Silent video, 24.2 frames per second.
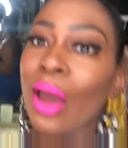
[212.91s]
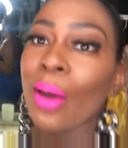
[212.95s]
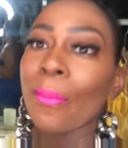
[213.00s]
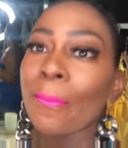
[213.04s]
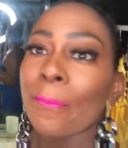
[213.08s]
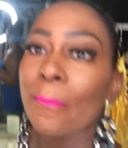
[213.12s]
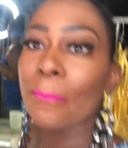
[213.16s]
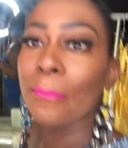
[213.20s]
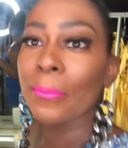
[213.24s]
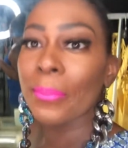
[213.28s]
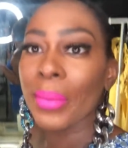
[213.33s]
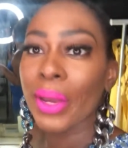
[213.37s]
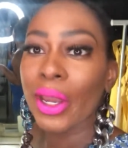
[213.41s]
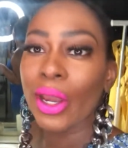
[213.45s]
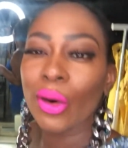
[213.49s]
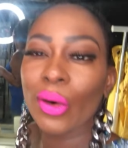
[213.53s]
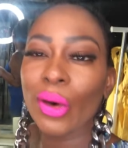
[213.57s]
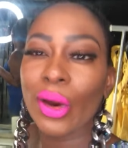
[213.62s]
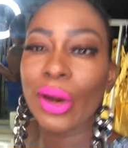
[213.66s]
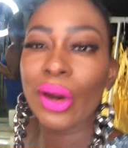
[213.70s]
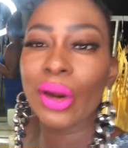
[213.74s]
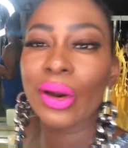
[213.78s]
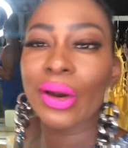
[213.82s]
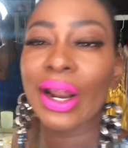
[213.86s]

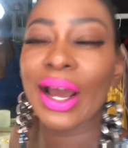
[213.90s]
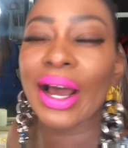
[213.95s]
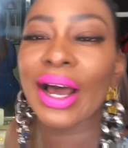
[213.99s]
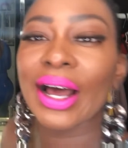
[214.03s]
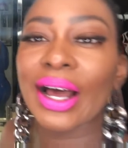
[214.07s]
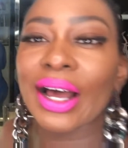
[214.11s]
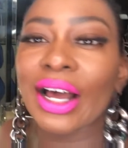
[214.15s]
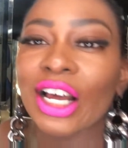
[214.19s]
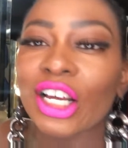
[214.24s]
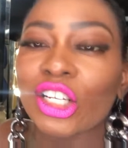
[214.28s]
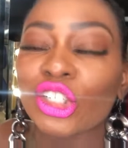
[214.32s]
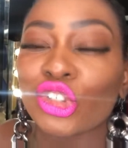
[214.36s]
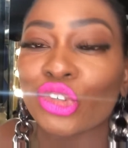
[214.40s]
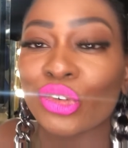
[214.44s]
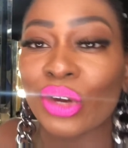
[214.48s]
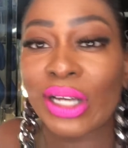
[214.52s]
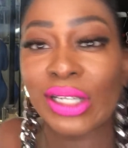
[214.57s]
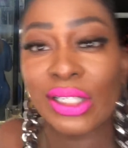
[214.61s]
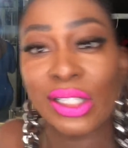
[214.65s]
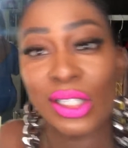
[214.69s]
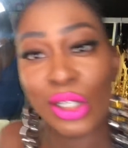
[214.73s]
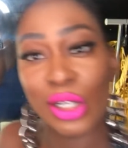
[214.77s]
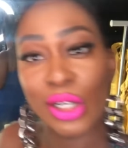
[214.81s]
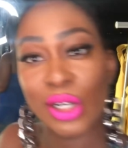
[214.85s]
mirrored
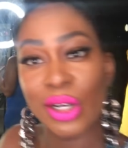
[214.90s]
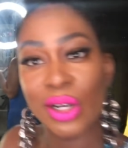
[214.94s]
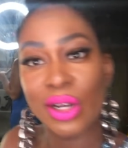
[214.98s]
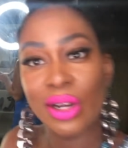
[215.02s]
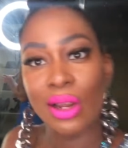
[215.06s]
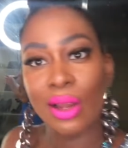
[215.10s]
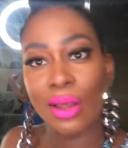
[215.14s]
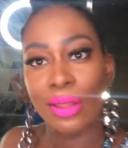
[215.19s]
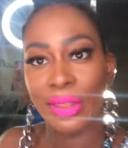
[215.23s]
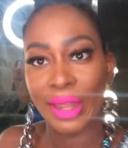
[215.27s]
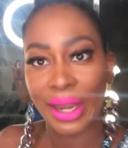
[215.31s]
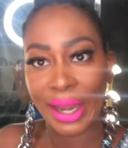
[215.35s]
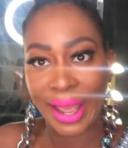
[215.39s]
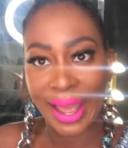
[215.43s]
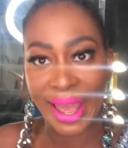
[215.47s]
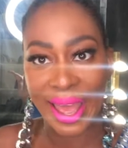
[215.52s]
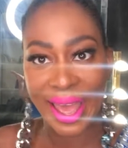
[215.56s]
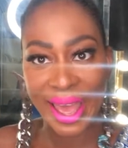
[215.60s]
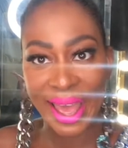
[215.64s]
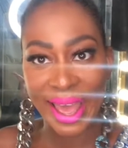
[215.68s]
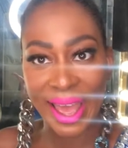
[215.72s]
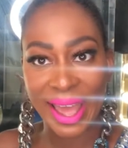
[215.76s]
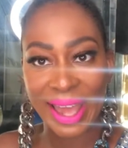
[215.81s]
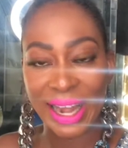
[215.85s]
dresser that I
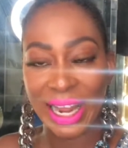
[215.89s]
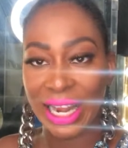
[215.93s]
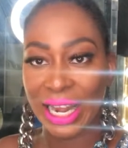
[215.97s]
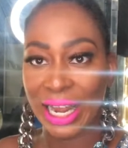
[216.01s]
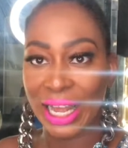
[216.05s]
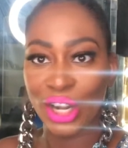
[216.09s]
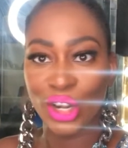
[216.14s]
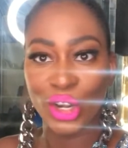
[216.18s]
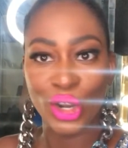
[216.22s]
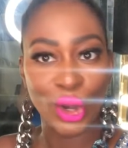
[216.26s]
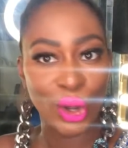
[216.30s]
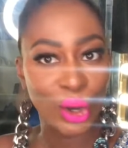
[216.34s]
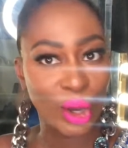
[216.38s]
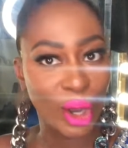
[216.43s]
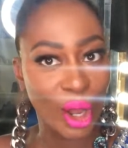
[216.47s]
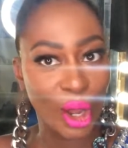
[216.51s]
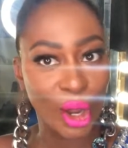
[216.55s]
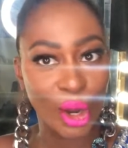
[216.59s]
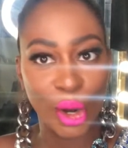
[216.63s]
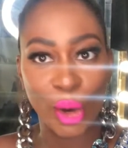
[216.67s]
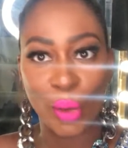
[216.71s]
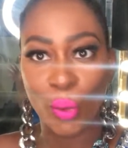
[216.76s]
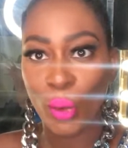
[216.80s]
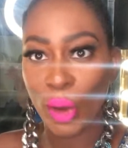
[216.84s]
had, and I no
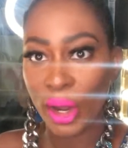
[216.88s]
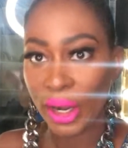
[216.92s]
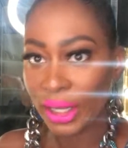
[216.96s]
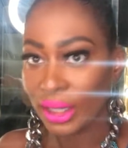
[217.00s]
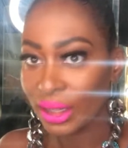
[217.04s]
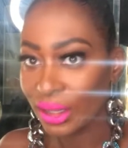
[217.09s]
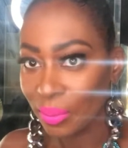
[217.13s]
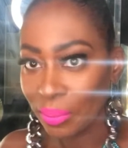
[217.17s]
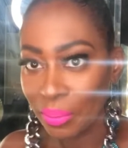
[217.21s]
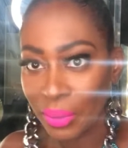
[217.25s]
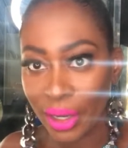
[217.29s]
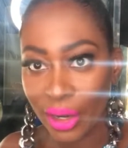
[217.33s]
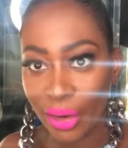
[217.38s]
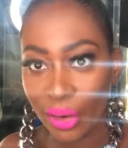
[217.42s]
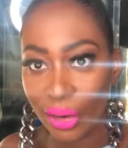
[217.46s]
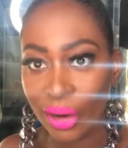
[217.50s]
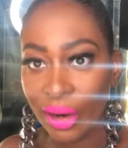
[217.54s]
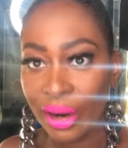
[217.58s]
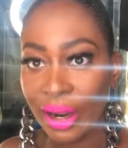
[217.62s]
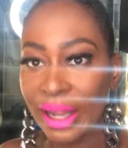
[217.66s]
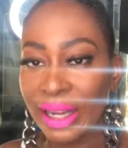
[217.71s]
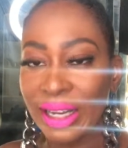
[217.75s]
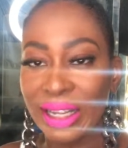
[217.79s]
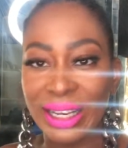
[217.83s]
longer wanted the
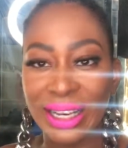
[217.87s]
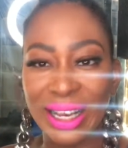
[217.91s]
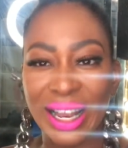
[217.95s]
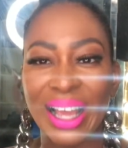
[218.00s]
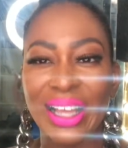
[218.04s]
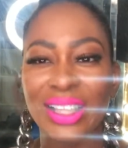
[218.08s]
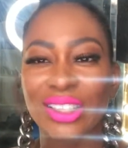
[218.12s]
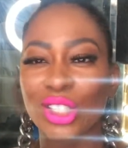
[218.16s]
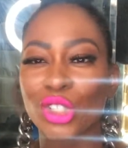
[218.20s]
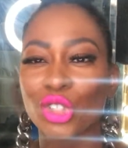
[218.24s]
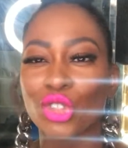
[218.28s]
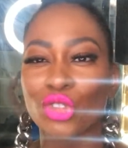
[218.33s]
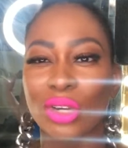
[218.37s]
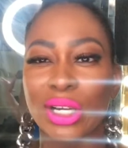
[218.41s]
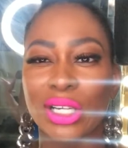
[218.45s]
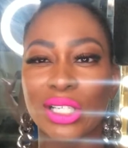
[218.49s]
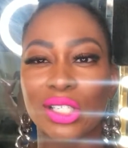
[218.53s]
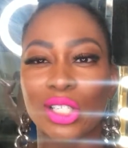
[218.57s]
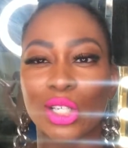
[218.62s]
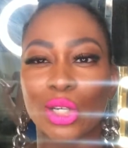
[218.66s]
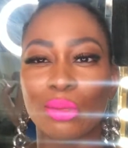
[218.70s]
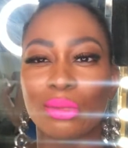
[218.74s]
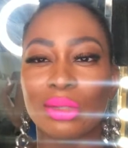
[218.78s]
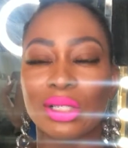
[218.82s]
mirror. I didn't like the
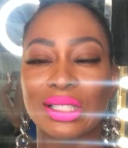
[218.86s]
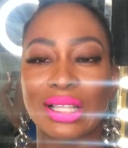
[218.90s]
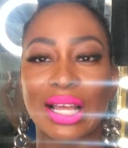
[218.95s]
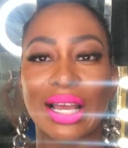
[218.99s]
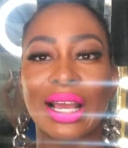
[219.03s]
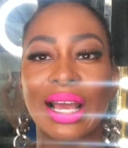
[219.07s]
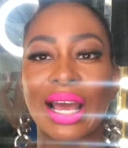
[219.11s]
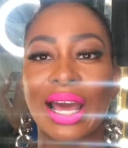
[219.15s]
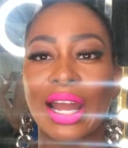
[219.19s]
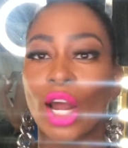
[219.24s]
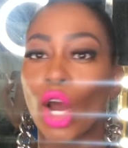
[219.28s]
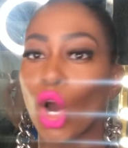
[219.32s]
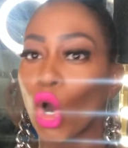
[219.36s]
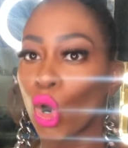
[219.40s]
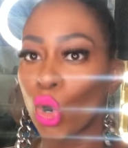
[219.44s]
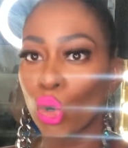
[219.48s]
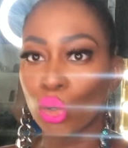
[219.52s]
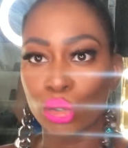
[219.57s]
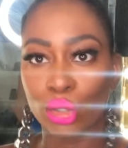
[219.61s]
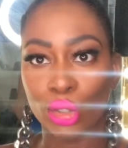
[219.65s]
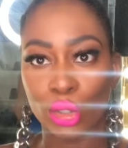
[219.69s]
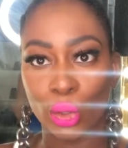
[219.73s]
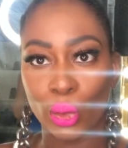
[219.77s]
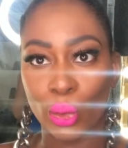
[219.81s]
dresser. It was like kind of
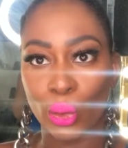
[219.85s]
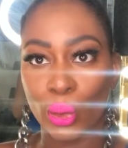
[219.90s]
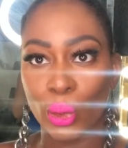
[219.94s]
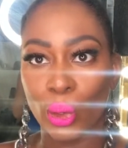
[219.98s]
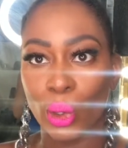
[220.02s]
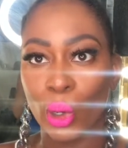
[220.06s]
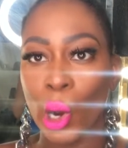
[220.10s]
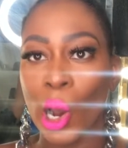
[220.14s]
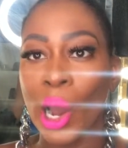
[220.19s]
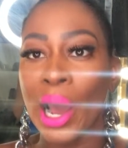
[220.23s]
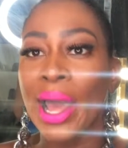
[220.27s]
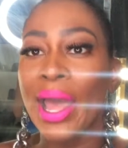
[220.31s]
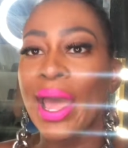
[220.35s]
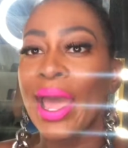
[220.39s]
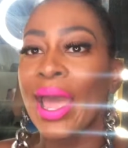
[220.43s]
old school,